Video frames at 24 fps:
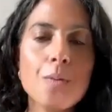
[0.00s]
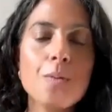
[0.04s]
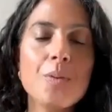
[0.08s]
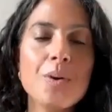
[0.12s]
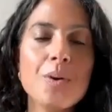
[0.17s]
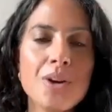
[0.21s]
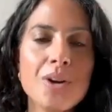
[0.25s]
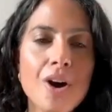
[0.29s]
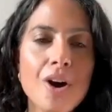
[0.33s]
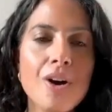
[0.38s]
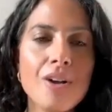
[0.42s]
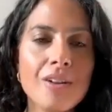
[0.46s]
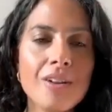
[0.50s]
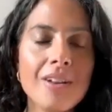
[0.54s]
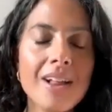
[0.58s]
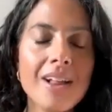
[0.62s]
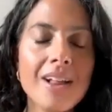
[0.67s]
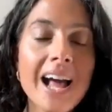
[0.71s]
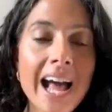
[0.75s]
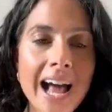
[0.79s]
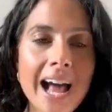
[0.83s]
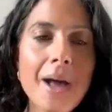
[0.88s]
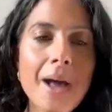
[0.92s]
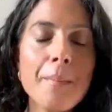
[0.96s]
it would all
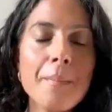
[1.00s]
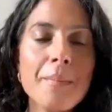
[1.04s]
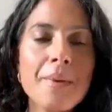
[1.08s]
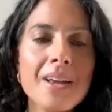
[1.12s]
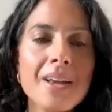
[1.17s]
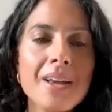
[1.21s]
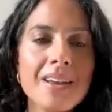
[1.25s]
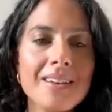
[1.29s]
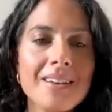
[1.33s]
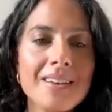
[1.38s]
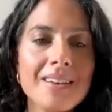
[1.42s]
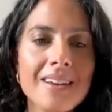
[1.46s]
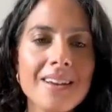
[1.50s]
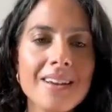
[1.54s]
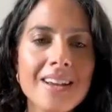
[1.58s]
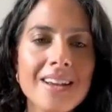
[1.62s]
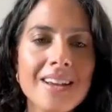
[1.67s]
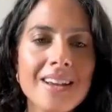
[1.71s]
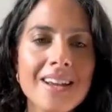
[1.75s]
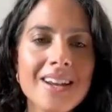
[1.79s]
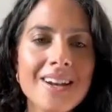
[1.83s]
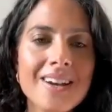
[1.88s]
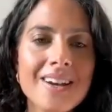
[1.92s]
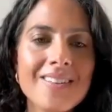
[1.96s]
happen.
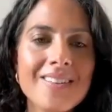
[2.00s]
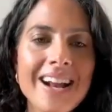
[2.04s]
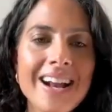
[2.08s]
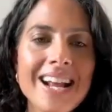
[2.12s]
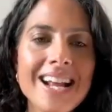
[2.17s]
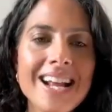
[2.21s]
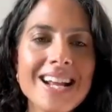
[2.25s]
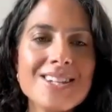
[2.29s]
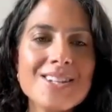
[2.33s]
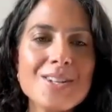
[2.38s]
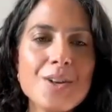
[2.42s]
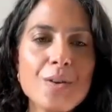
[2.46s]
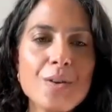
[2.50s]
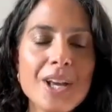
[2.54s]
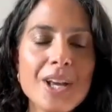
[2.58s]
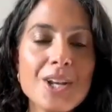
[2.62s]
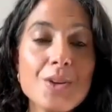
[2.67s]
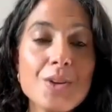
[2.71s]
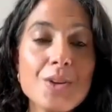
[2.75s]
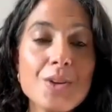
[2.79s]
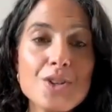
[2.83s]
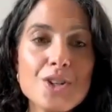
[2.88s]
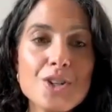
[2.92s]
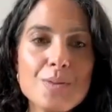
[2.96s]
Right? And so
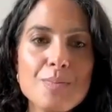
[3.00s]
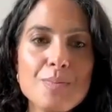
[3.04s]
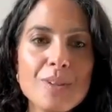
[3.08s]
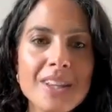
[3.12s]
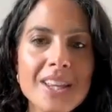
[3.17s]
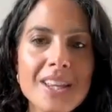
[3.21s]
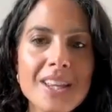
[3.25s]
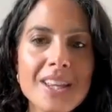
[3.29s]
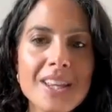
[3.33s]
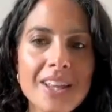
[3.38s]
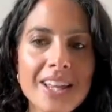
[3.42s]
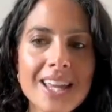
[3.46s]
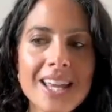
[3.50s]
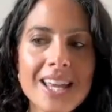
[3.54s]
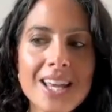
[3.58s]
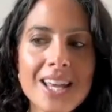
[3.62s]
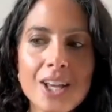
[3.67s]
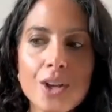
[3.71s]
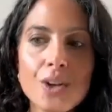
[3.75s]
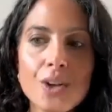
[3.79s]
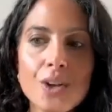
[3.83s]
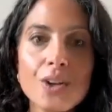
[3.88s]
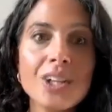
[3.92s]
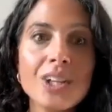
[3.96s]
can you just believe, like,
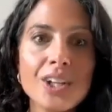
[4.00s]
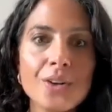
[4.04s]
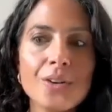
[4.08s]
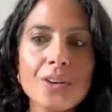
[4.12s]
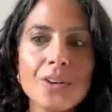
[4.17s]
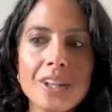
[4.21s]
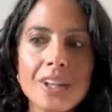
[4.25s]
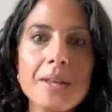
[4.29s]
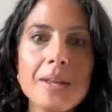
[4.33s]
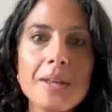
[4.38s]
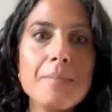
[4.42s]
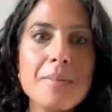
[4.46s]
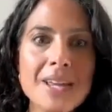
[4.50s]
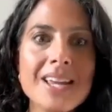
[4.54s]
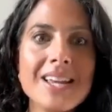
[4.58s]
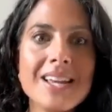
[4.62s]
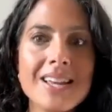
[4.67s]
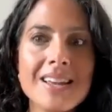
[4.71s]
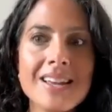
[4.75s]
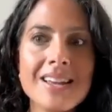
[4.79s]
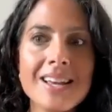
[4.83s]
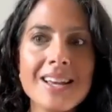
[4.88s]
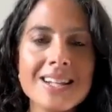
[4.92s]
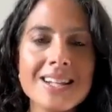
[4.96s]
it can literally
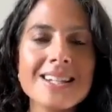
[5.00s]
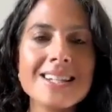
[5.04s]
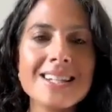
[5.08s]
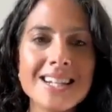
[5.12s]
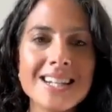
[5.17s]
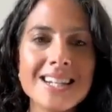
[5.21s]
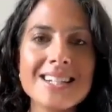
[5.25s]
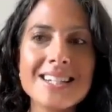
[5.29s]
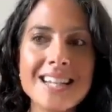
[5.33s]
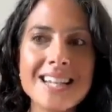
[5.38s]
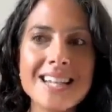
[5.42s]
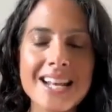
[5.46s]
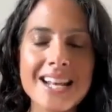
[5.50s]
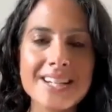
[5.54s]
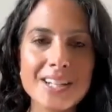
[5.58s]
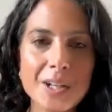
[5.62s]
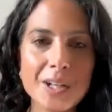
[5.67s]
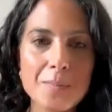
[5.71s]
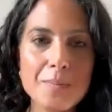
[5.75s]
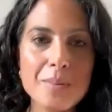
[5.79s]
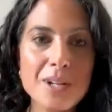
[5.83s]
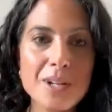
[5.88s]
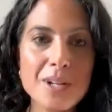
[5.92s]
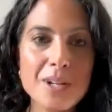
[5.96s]
be in 6 days,
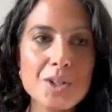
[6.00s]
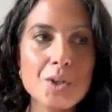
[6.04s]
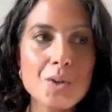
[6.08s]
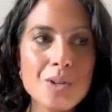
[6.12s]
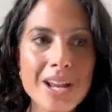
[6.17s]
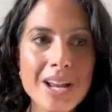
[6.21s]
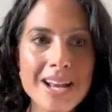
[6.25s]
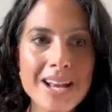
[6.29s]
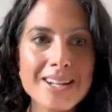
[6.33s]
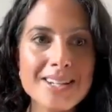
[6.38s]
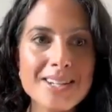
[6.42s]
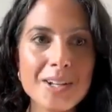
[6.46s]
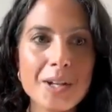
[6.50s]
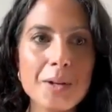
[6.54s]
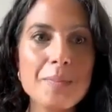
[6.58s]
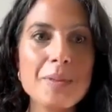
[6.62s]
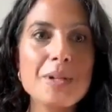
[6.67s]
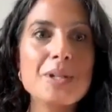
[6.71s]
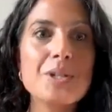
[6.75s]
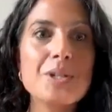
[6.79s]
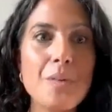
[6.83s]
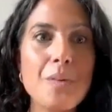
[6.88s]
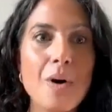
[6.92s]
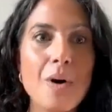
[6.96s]
it could be in 2 days, it could
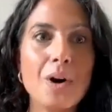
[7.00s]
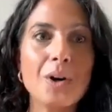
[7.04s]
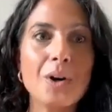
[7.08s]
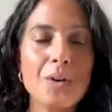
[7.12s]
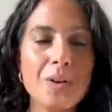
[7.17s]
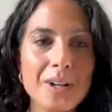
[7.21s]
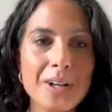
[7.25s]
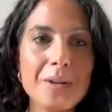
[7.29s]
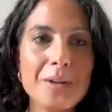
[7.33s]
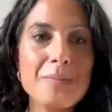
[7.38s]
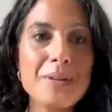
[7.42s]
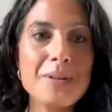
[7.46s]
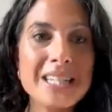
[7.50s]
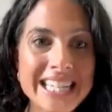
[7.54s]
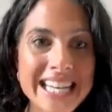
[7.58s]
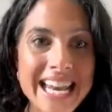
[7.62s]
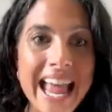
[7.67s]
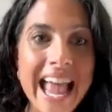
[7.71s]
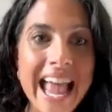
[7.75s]
be tomorrow, it could be